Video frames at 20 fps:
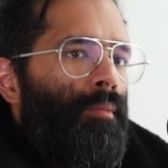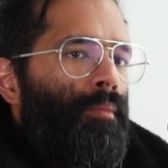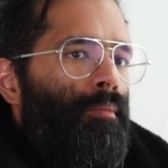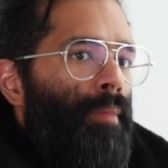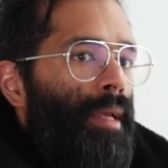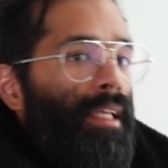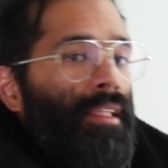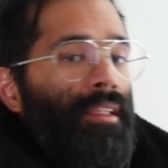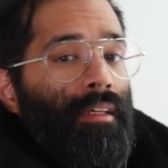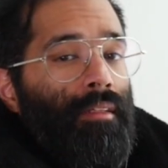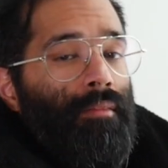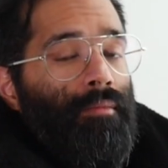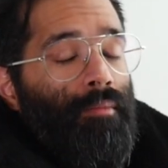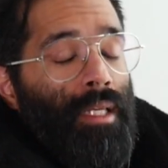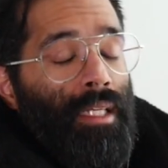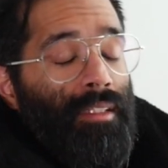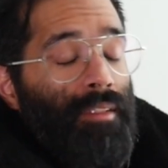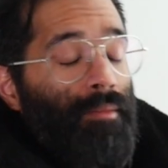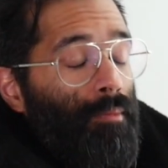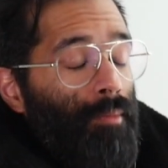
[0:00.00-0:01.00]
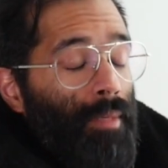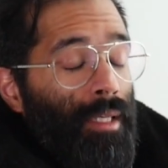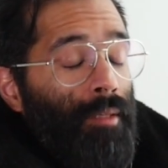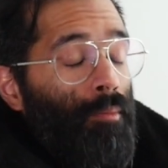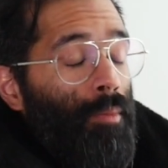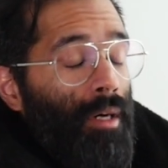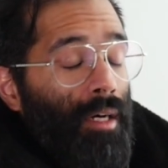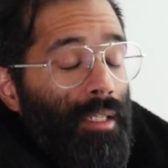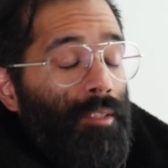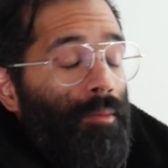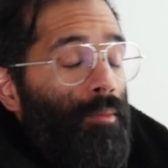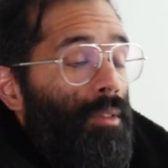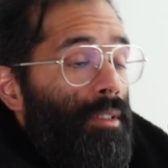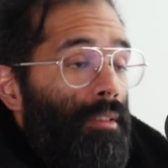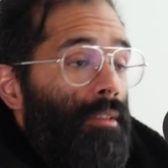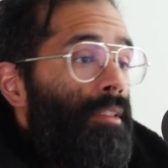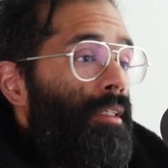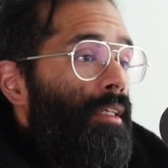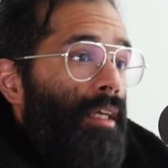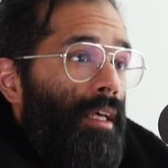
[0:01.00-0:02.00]
make it
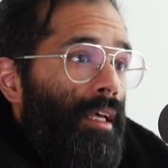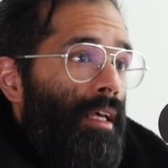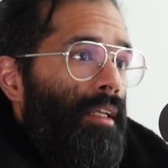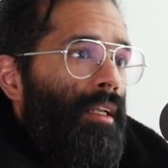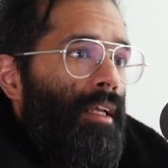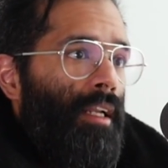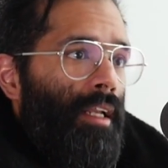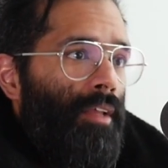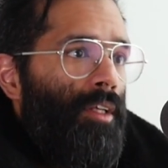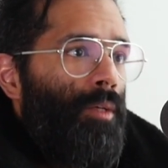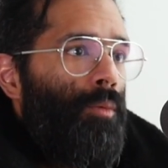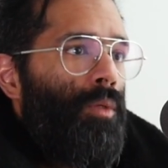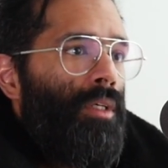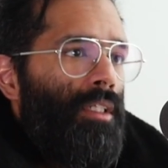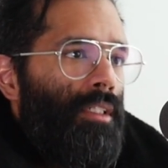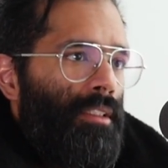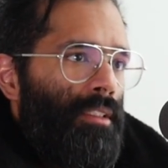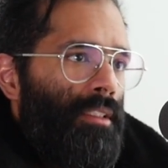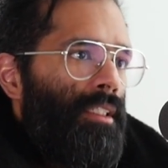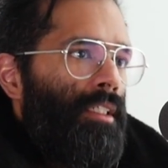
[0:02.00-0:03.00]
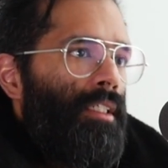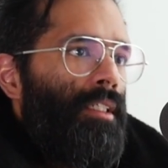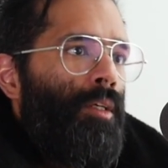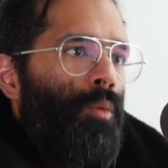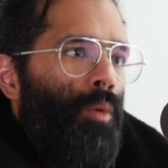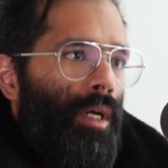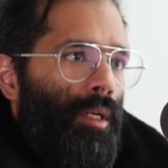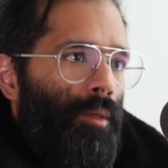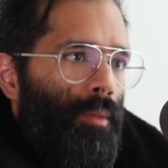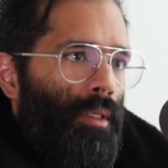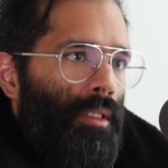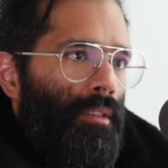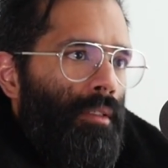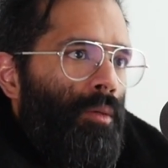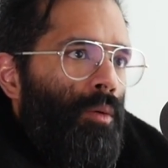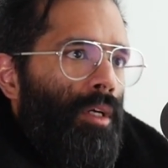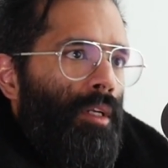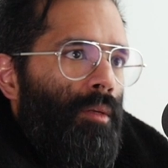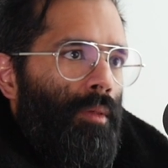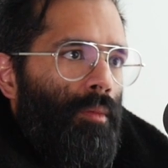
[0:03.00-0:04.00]
possible. And I think we're going to see quite a
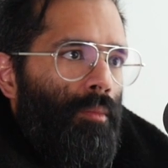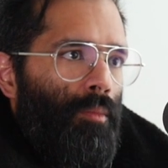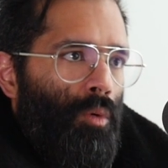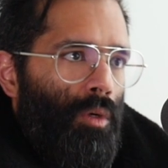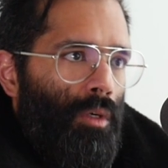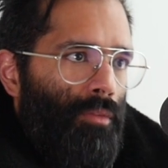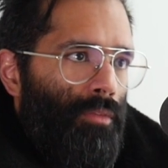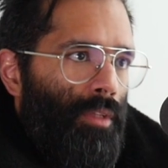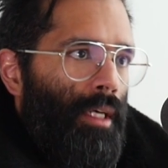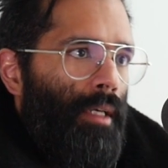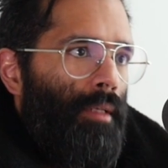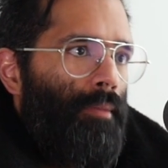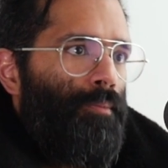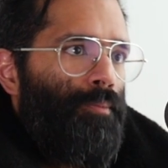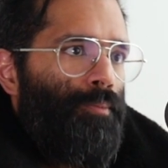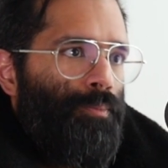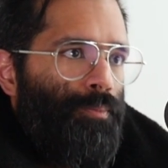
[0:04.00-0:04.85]
bit more of that.